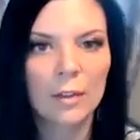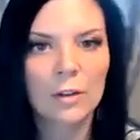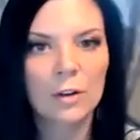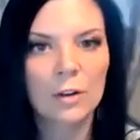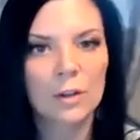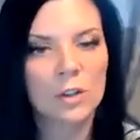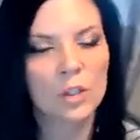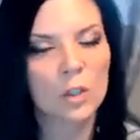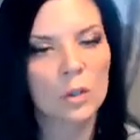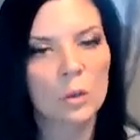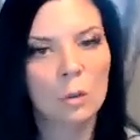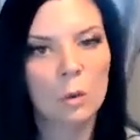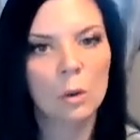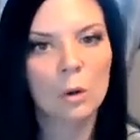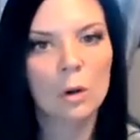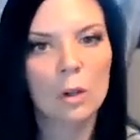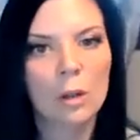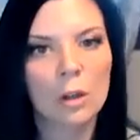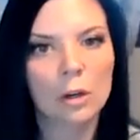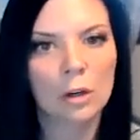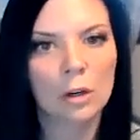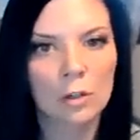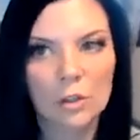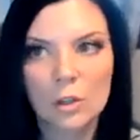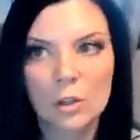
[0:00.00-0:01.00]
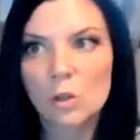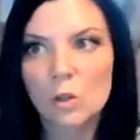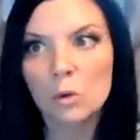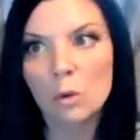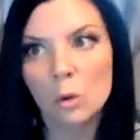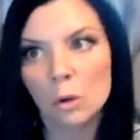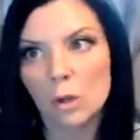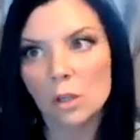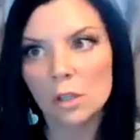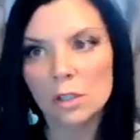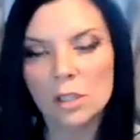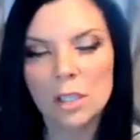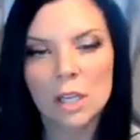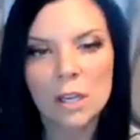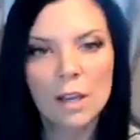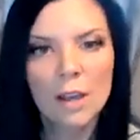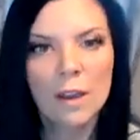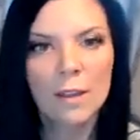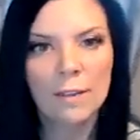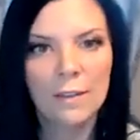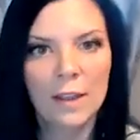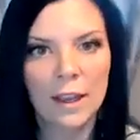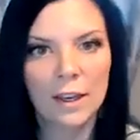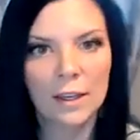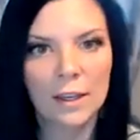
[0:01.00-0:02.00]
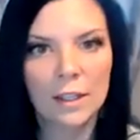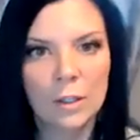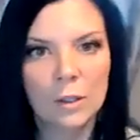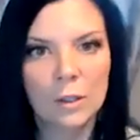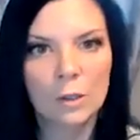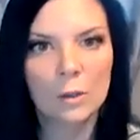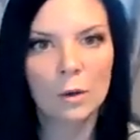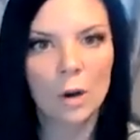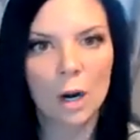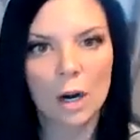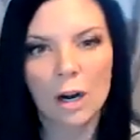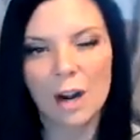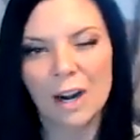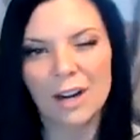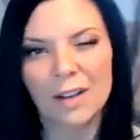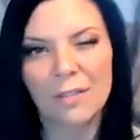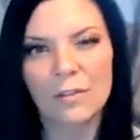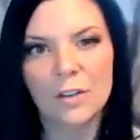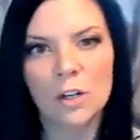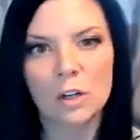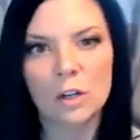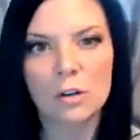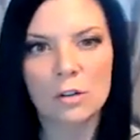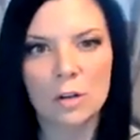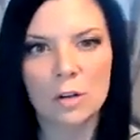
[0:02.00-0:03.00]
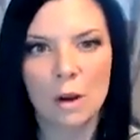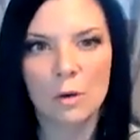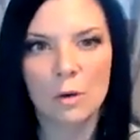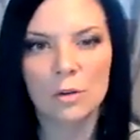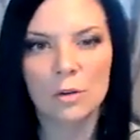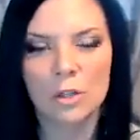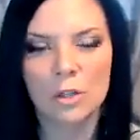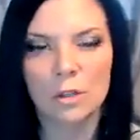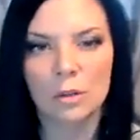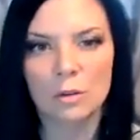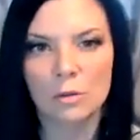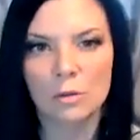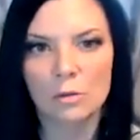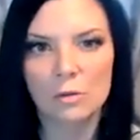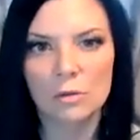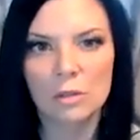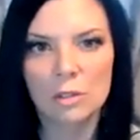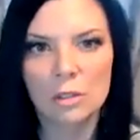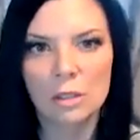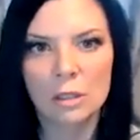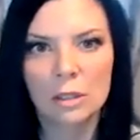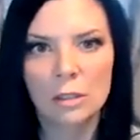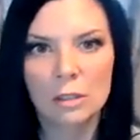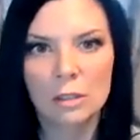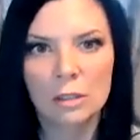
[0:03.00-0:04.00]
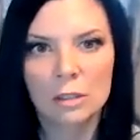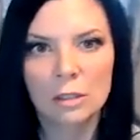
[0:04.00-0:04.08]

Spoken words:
other tool or tools that you are kind of your go-tos?